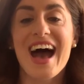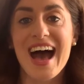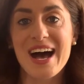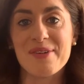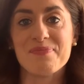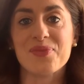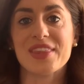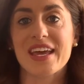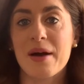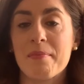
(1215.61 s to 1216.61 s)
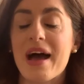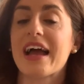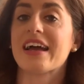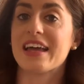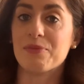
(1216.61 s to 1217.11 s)
When they come
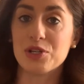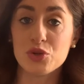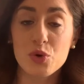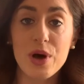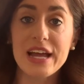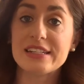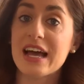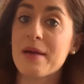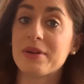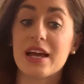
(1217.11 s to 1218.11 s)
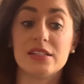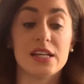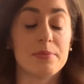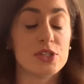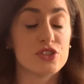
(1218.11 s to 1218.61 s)
back, again, we do quiet time and I
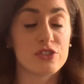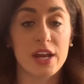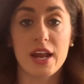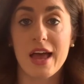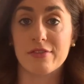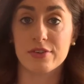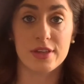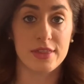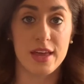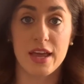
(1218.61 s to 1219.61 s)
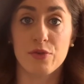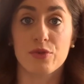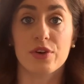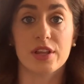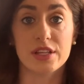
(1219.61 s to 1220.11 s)
demonstrate everything
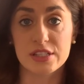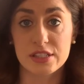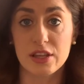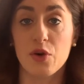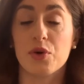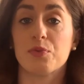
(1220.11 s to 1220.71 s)
really slow,